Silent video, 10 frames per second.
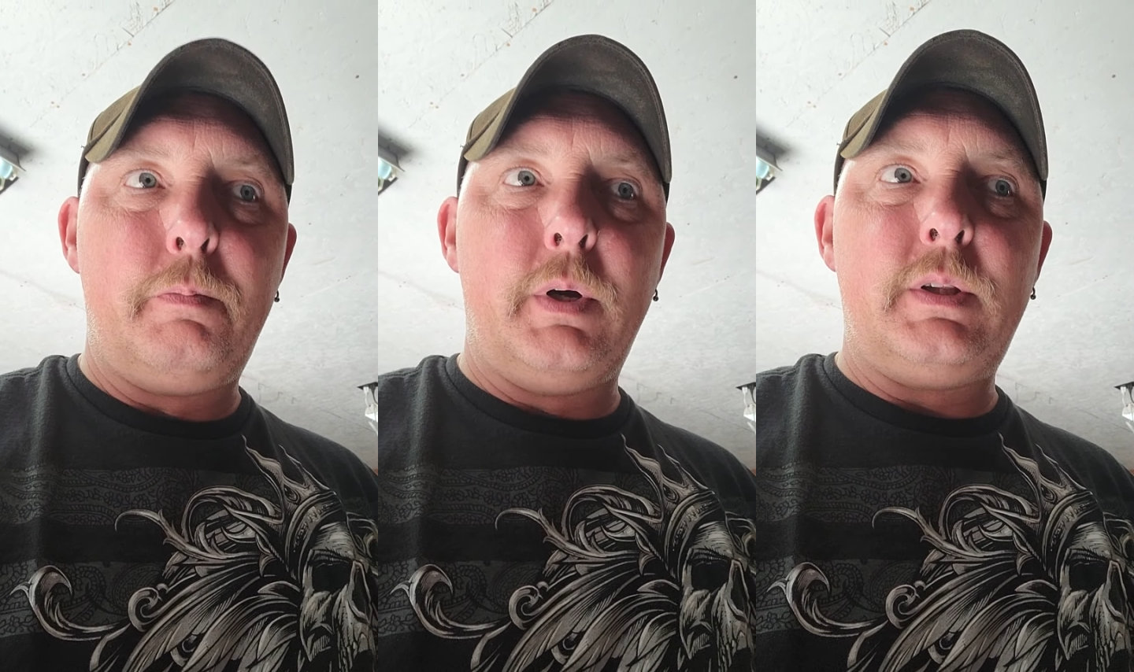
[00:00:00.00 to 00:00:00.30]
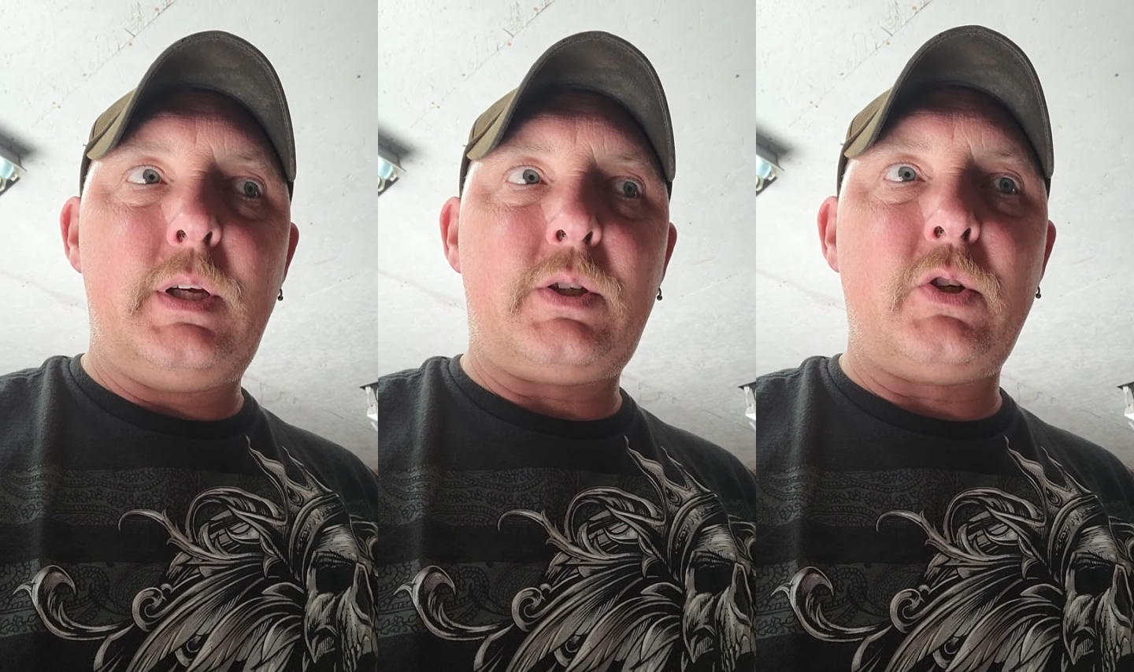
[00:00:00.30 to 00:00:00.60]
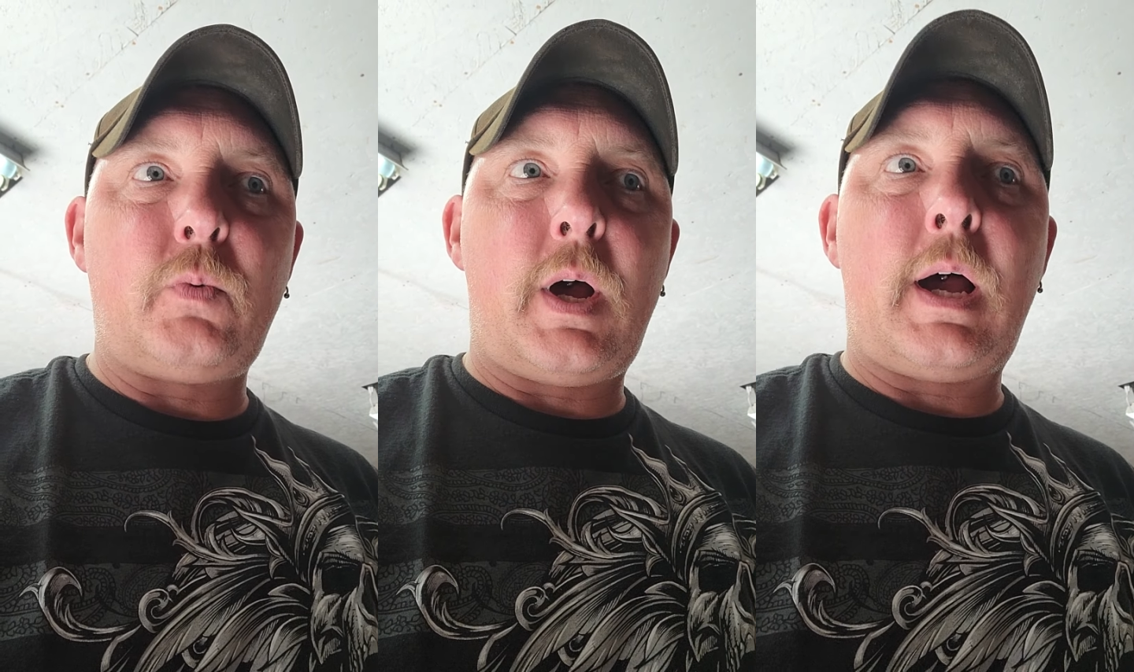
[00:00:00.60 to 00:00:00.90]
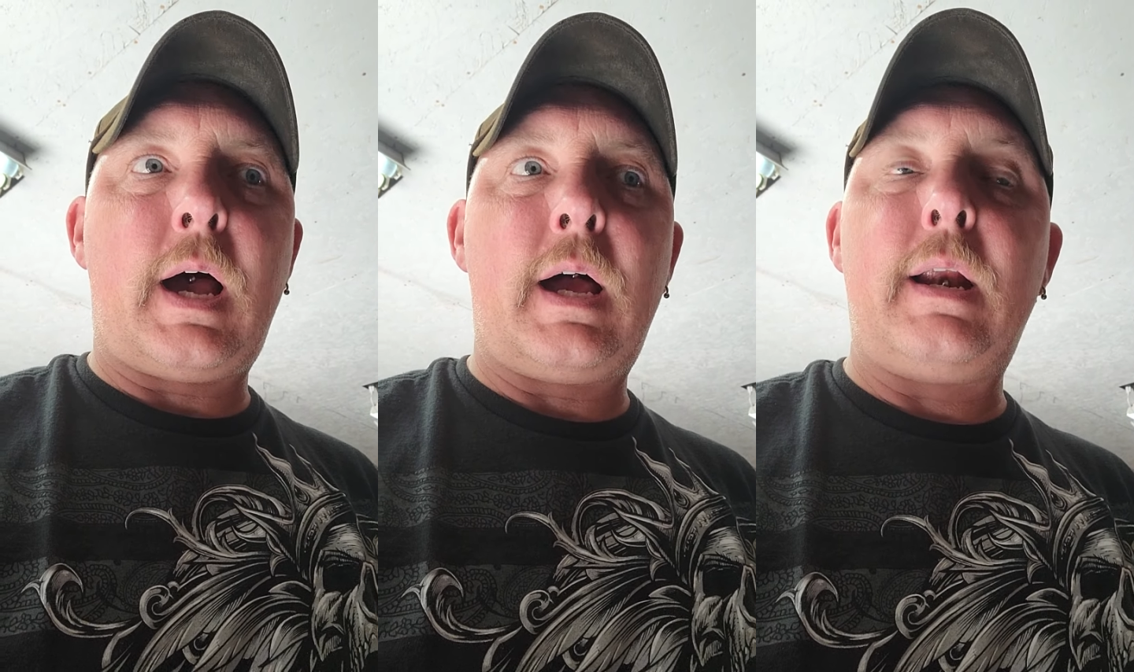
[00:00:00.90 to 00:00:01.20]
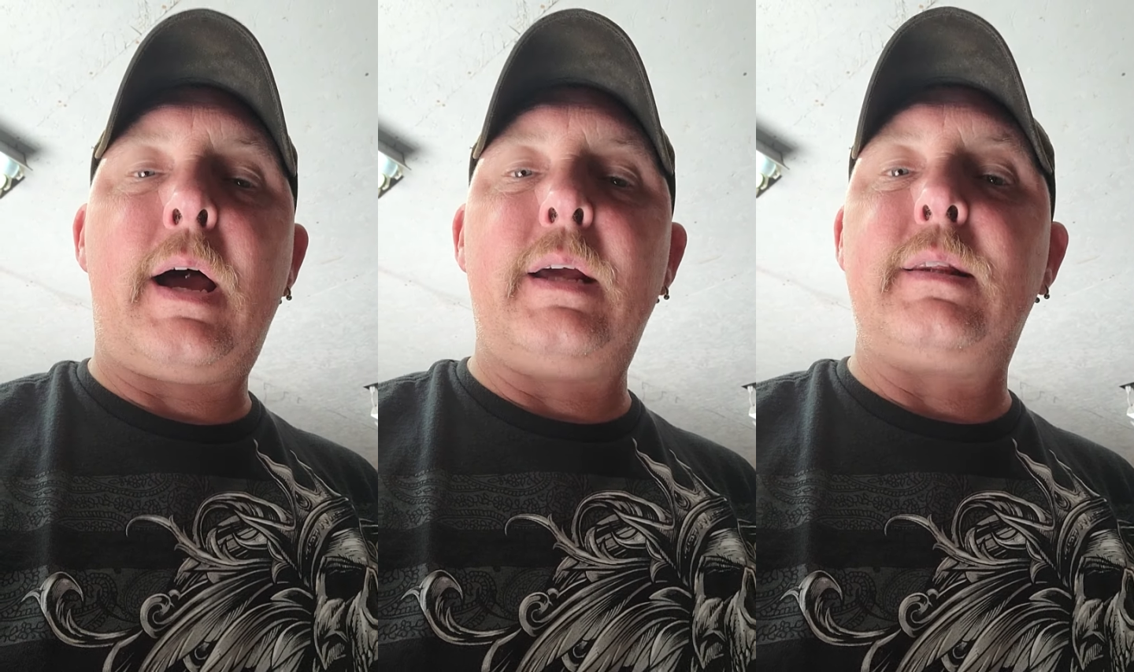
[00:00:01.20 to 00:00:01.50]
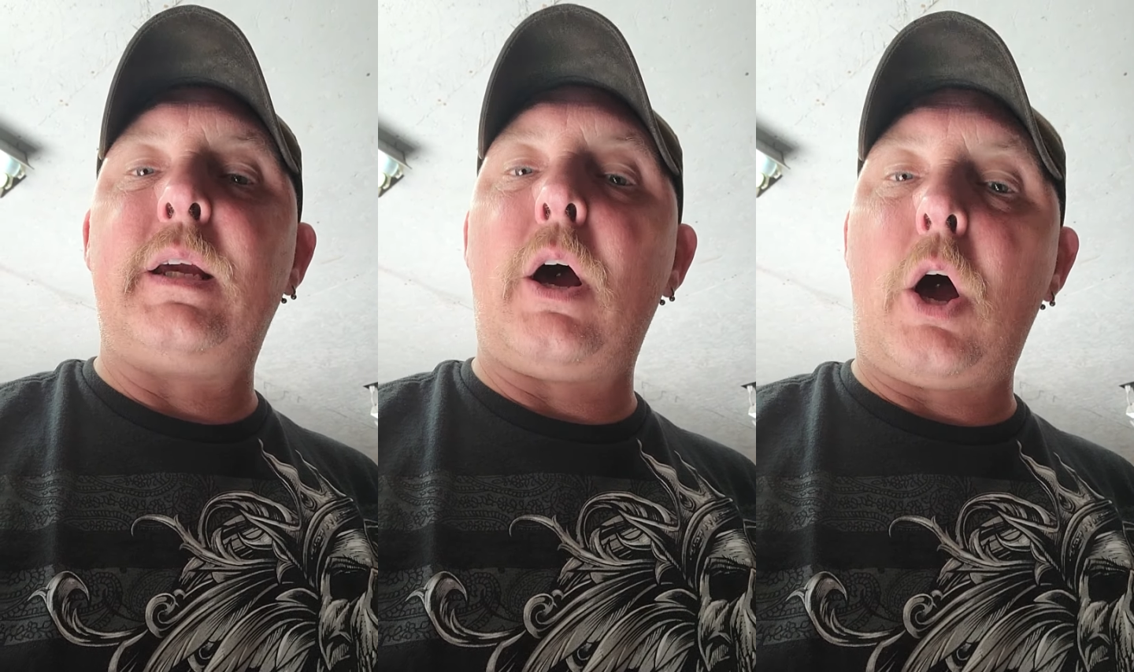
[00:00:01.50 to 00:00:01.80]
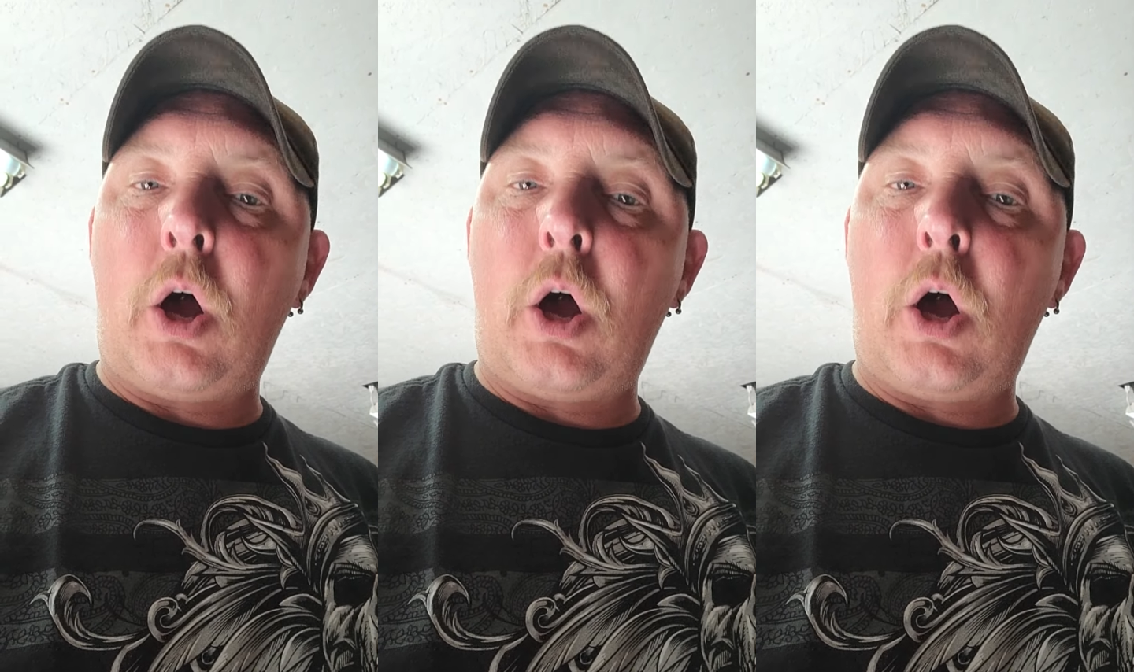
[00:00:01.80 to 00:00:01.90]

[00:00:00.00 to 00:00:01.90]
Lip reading: But this is why I like the